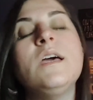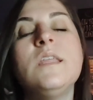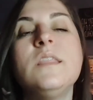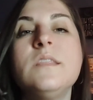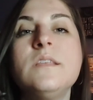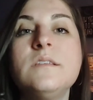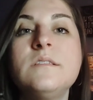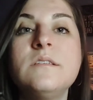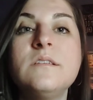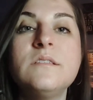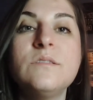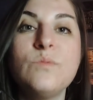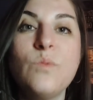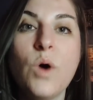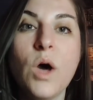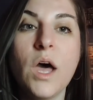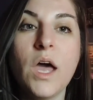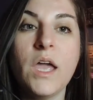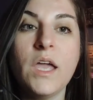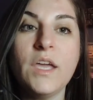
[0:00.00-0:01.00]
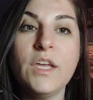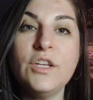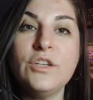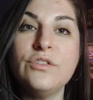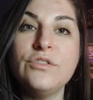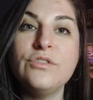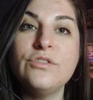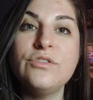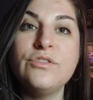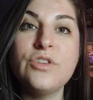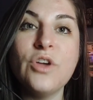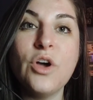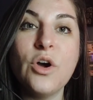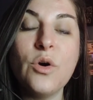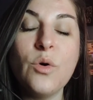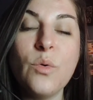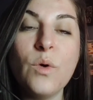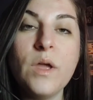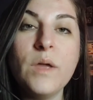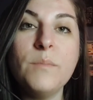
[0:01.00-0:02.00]
This is why it is
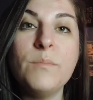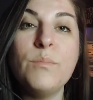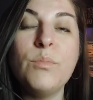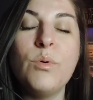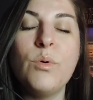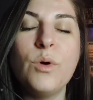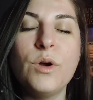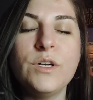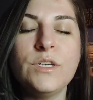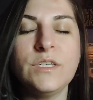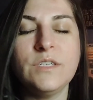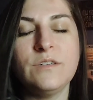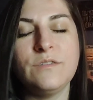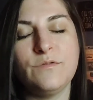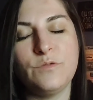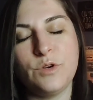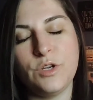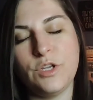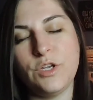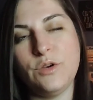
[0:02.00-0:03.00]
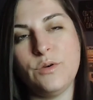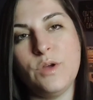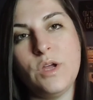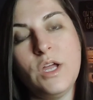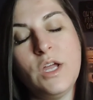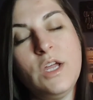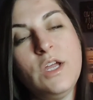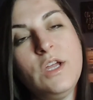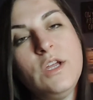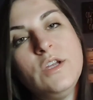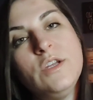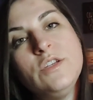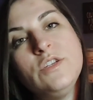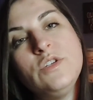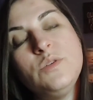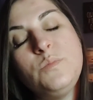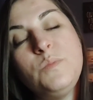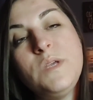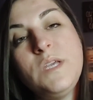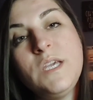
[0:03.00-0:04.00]
so important for you to
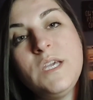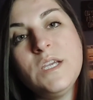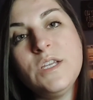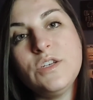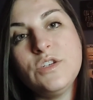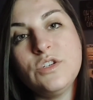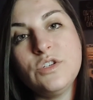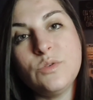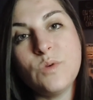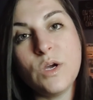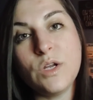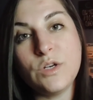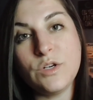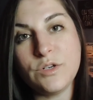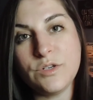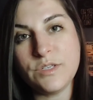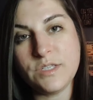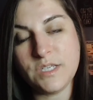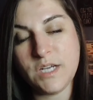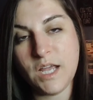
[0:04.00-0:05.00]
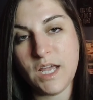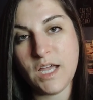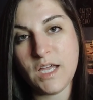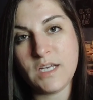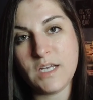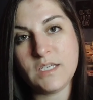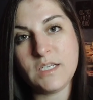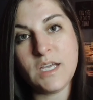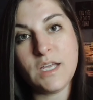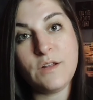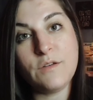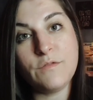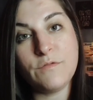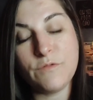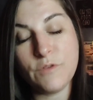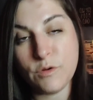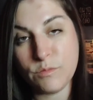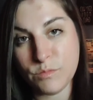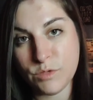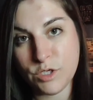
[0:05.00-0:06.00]
begin to understand and
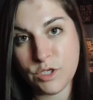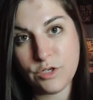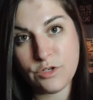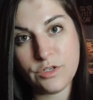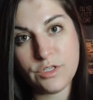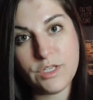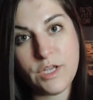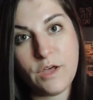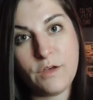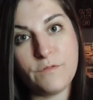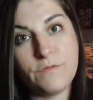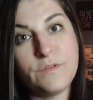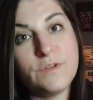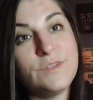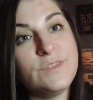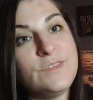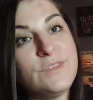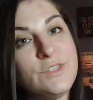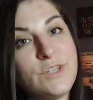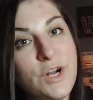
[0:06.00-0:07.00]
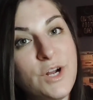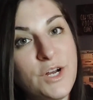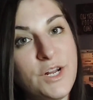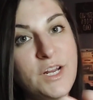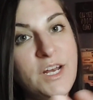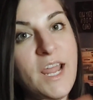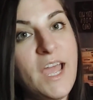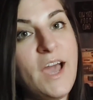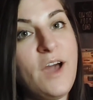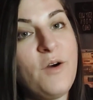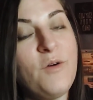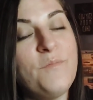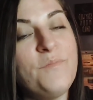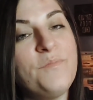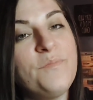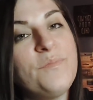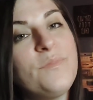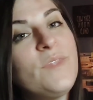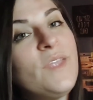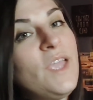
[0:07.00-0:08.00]
affirm to yourself, starting now
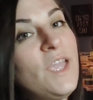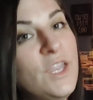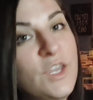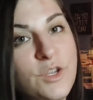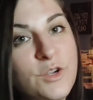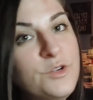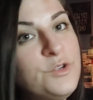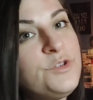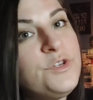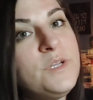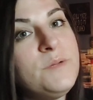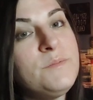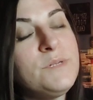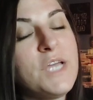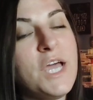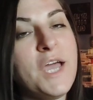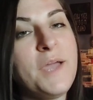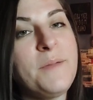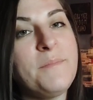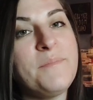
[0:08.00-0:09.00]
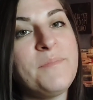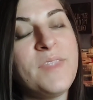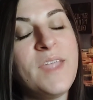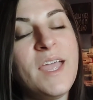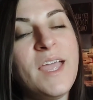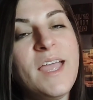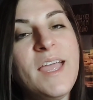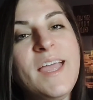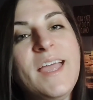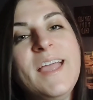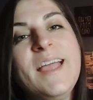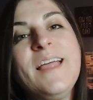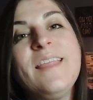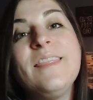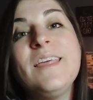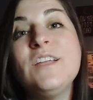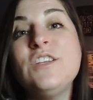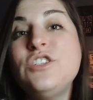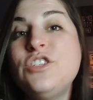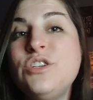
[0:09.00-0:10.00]
in your dream time,
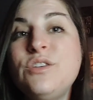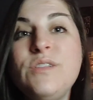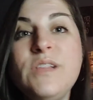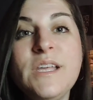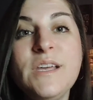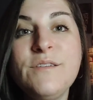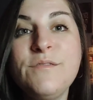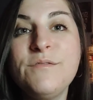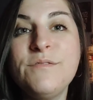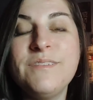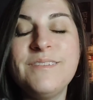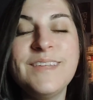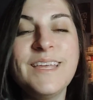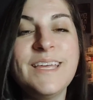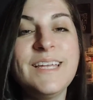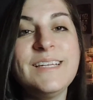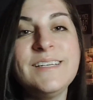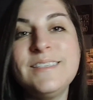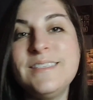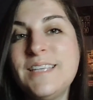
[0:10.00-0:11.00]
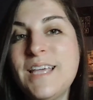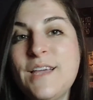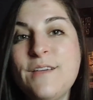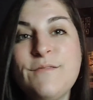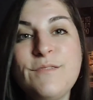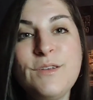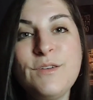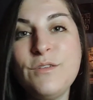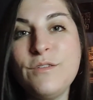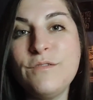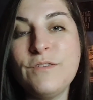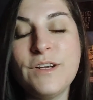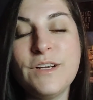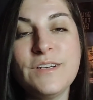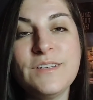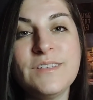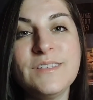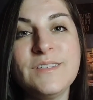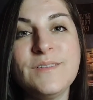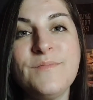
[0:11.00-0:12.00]
that you live in a safe
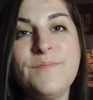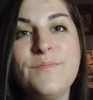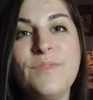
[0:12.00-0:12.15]
universe.